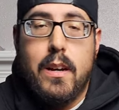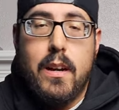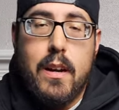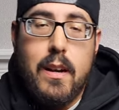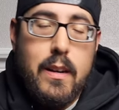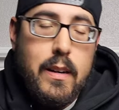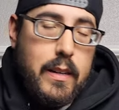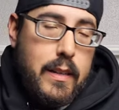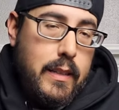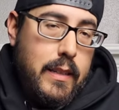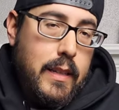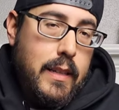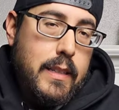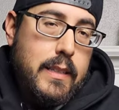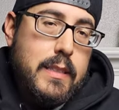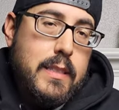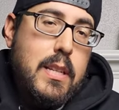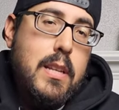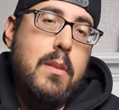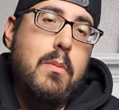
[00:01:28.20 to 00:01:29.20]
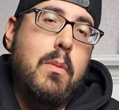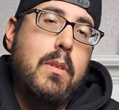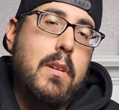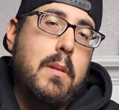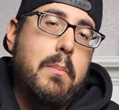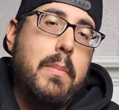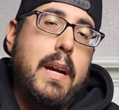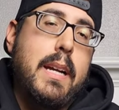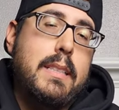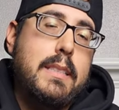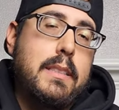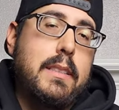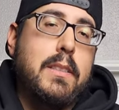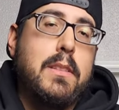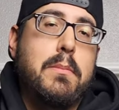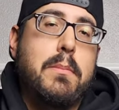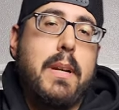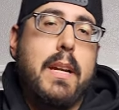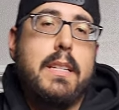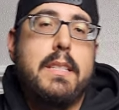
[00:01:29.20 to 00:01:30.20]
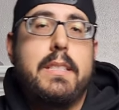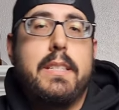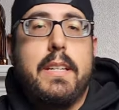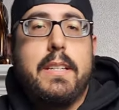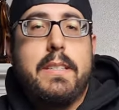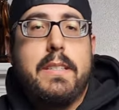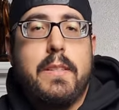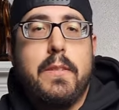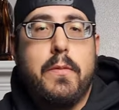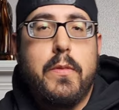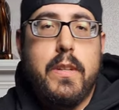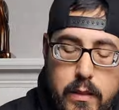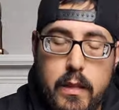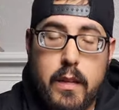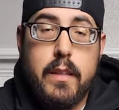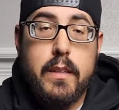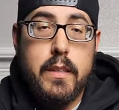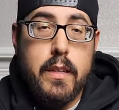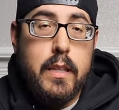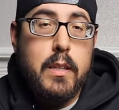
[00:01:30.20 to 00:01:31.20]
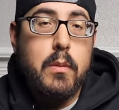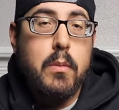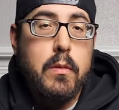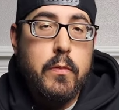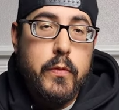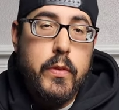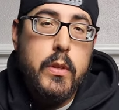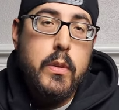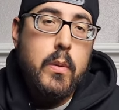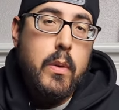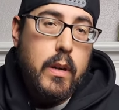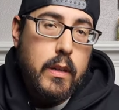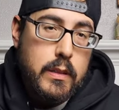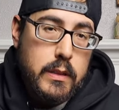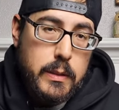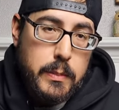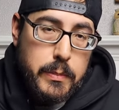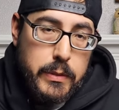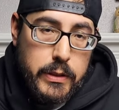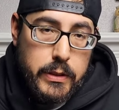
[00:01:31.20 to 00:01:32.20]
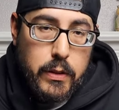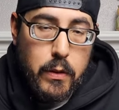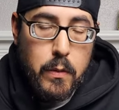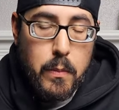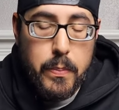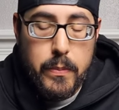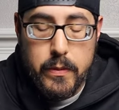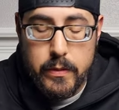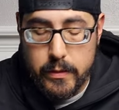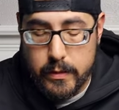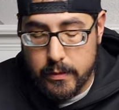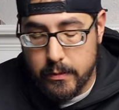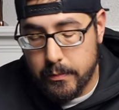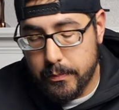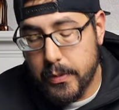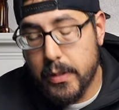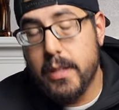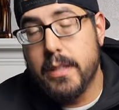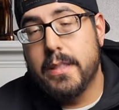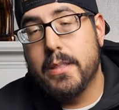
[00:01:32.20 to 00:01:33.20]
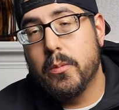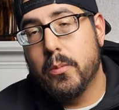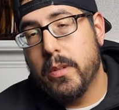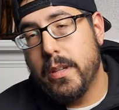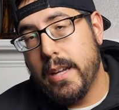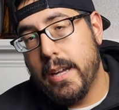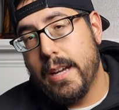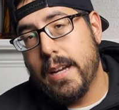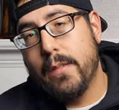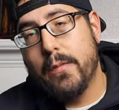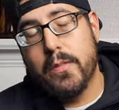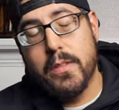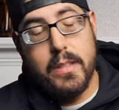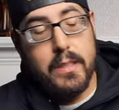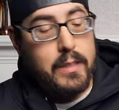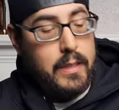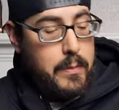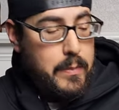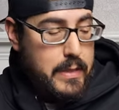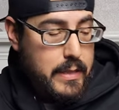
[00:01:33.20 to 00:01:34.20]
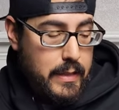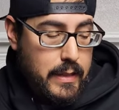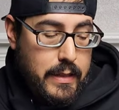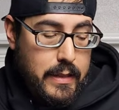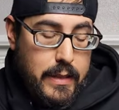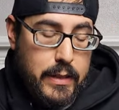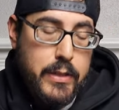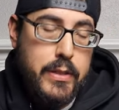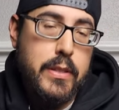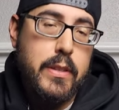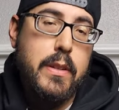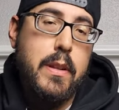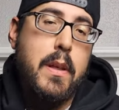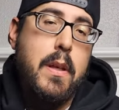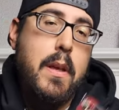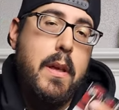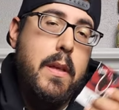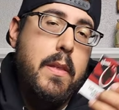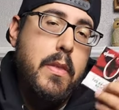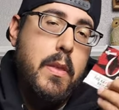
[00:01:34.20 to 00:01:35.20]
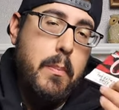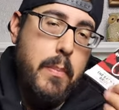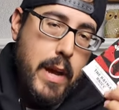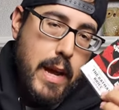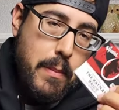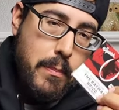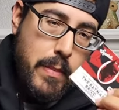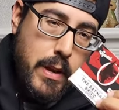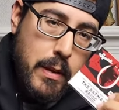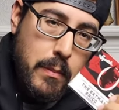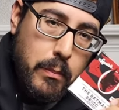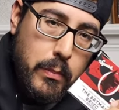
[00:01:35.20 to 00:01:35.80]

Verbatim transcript: All right, guys, welcome back to Mac JTV. Another review on some soap, but we have the limited edition, the Batman